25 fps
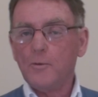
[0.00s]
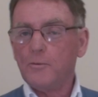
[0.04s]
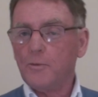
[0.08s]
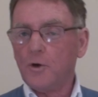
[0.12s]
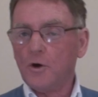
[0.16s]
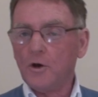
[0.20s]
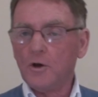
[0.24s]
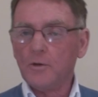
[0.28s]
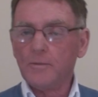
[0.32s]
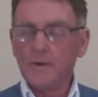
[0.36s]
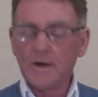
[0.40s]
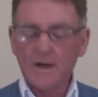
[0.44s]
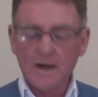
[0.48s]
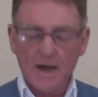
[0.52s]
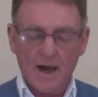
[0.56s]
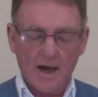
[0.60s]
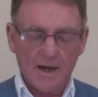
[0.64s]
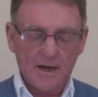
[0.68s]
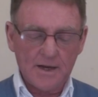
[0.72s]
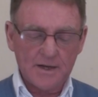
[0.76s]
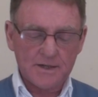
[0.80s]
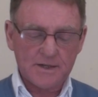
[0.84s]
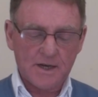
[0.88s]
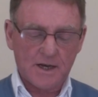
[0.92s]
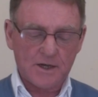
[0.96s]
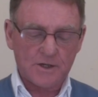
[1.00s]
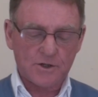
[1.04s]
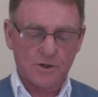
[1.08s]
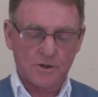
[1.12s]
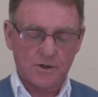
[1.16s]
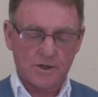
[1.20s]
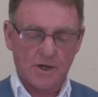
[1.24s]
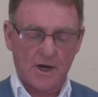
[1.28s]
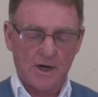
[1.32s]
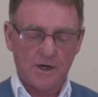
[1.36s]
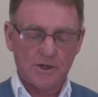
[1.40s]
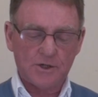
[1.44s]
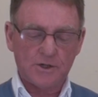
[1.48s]
Paul began his
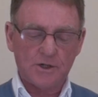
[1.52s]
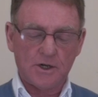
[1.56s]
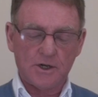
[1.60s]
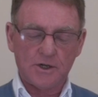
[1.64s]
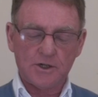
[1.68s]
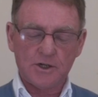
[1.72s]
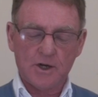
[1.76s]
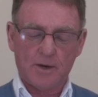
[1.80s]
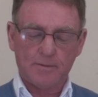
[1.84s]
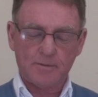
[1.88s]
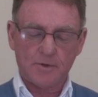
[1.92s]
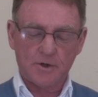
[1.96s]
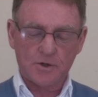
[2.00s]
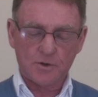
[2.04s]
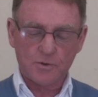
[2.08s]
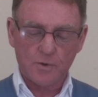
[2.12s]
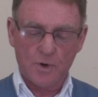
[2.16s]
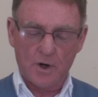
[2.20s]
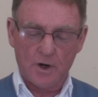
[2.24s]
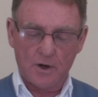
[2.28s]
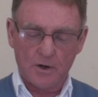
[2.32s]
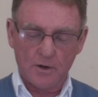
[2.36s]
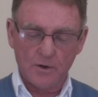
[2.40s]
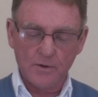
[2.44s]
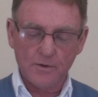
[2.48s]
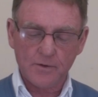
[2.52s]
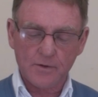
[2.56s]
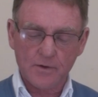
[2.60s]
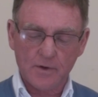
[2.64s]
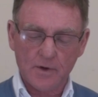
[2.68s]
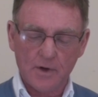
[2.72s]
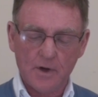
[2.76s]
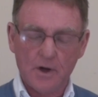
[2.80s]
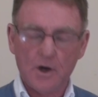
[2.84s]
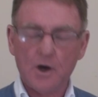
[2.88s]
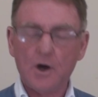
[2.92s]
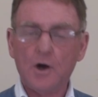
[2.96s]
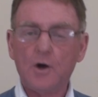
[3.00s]
exhortation in chapter 12
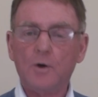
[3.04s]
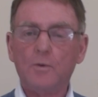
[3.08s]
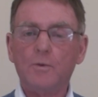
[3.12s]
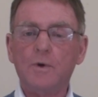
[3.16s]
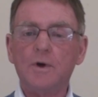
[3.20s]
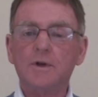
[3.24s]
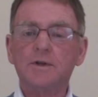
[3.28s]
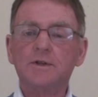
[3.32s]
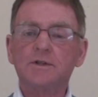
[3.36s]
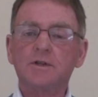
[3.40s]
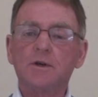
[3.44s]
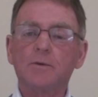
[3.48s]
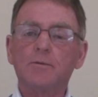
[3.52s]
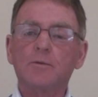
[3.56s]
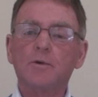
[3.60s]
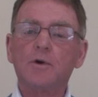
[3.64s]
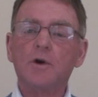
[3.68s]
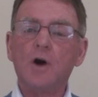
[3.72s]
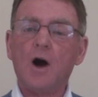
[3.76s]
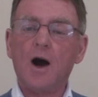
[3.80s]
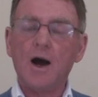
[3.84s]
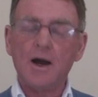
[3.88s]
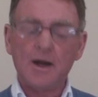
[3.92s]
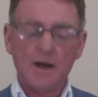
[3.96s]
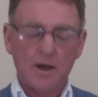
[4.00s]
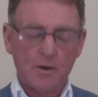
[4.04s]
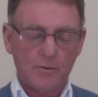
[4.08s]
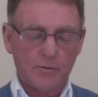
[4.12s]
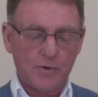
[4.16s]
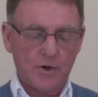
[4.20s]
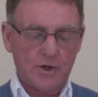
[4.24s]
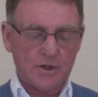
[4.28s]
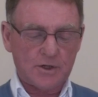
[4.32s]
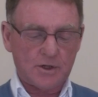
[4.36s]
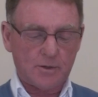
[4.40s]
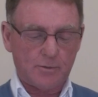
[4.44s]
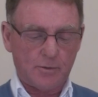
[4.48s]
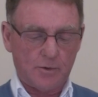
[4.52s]
with some guiding
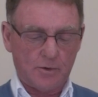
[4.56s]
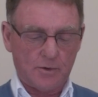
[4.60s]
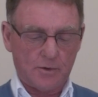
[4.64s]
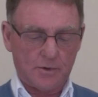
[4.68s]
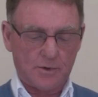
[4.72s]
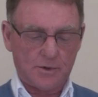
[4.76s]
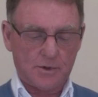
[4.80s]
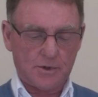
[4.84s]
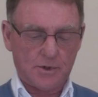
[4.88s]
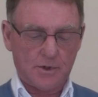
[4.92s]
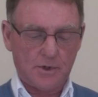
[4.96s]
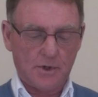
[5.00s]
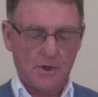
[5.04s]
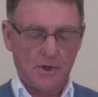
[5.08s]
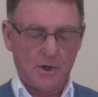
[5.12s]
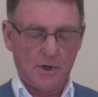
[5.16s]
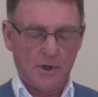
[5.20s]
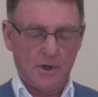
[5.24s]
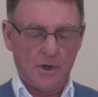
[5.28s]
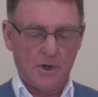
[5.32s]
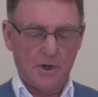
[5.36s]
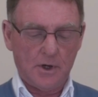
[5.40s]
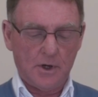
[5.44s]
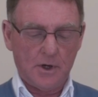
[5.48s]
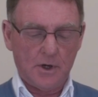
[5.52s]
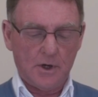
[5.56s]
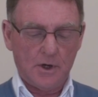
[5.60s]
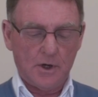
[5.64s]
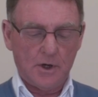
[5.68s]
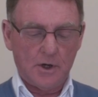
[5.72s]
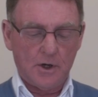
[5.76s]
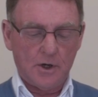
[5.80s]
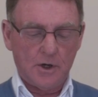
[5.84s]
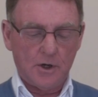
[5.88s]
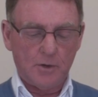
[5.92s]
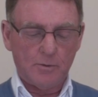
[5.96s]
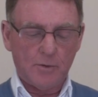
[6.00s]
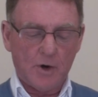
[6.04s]
principles.
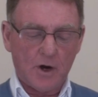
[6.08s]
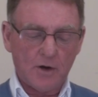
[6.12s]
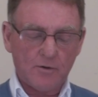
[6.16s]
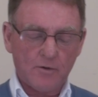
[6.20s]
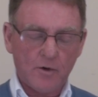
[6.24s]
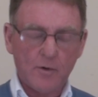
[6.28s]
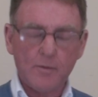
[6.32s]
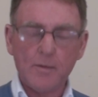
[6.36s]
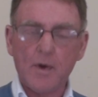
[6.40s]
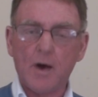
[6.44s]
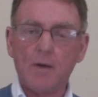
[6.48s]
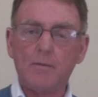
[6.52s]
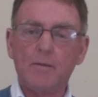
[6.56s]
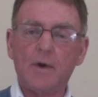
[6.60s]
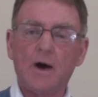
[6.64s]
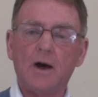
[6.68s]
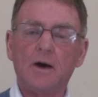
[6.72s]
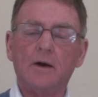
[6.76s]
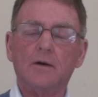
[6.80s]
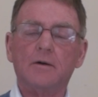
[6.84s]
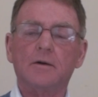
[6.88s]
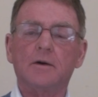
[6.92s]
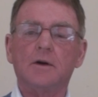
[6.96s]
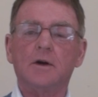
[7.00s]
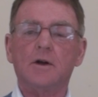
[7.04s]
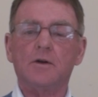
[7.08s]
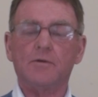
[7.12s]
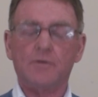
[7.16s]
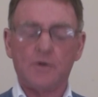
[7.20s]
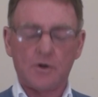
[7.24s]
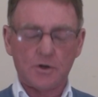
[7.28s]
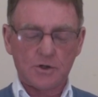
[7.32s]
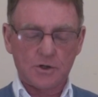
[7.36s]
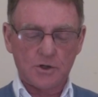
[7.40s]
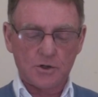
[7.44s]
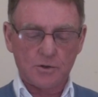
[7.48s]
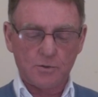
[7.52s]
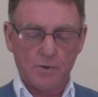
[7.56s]
You might remember in
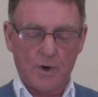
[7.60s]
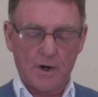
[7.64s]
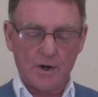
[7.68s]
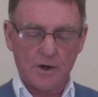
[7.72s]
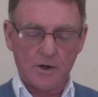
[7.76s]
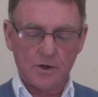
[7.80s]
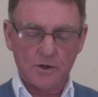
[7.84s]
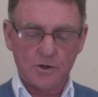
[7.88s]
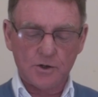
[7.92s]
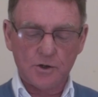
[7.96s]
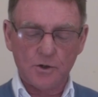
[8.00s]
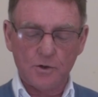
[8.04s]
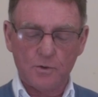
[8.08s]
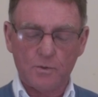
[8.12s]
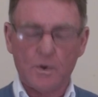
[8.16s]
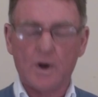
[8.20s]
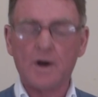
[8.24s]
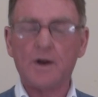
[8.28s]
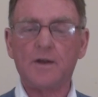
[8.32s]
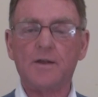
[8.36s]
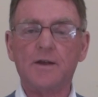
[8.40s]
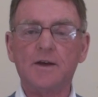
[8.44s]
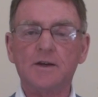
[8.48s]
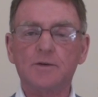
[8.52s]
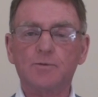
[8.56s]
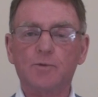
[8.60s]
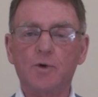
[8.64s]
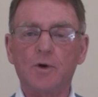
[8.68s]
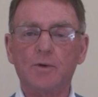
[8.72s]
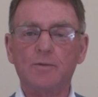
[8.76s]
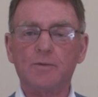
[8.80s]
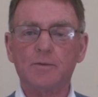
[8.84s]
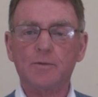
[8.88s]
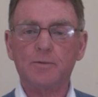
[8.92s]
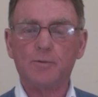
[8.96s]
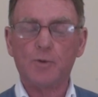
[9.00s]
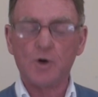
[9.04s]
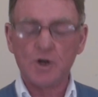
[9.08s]
verses 1 and 2, one of these
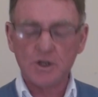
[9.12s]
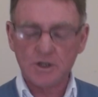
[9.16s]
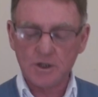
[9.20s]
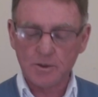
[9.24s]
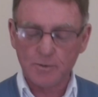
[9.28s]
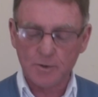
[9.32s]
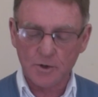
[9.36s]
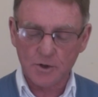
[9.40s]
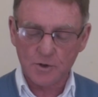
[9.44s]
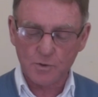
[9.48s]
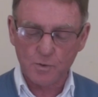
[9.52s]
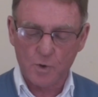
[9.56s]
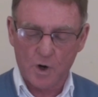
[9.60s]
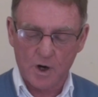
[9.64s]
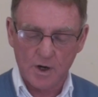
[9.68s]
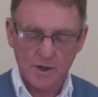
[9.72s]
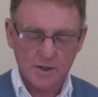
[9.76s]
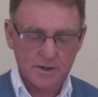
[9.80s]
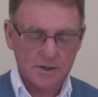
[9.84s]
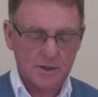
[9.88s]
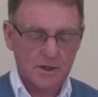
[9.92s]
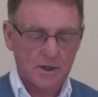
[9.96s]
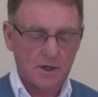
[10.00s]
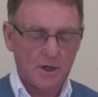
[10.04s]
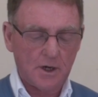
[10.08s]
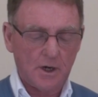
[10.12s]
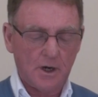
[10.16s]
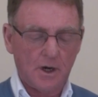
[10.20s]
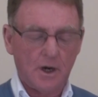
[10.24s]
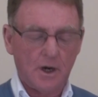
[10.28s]
principles was,